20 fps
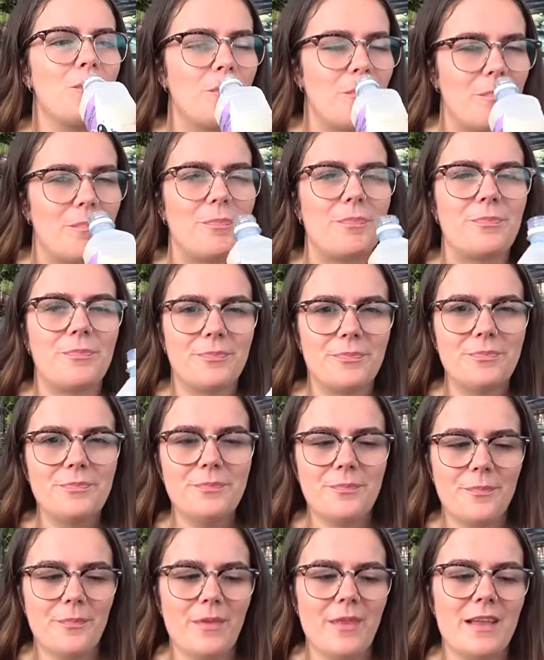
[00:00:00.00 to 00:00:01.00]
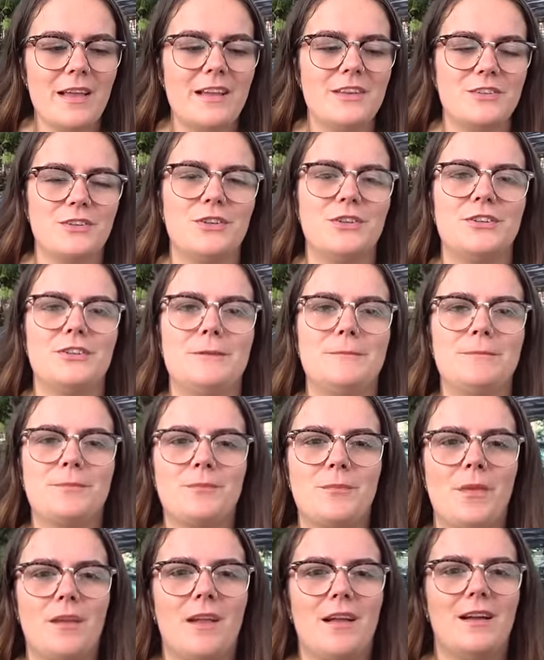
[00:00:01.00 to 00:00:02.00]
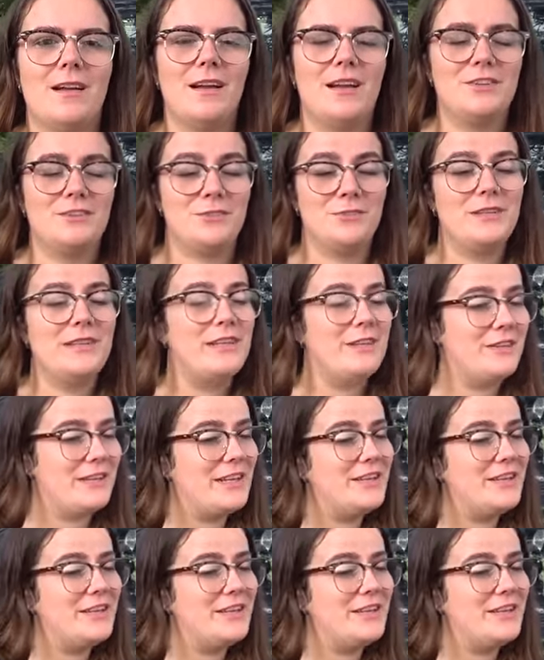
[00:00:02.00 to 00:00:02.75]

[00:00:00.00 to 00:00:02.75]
Mm. That's good. That's really good,